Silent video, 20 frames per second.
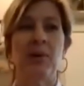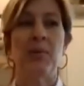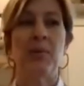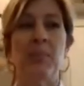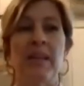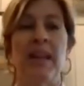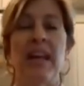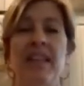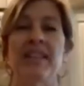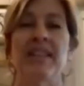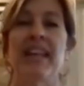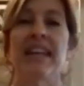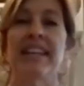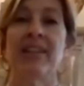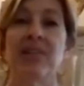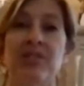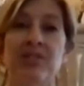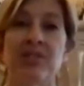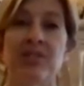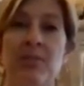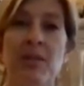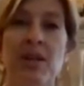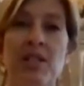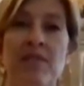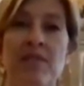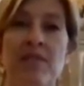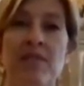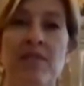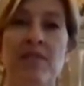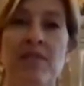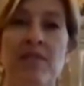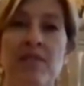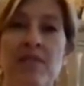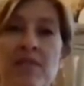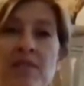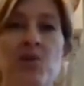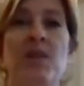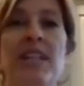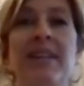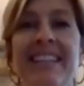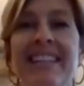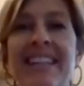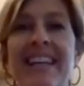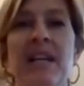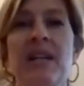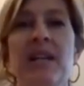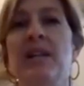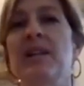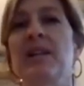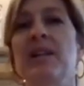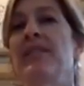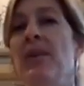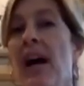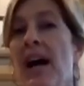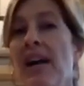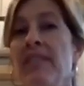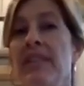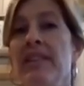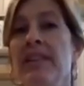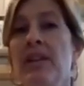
So thank you so much for joining me today.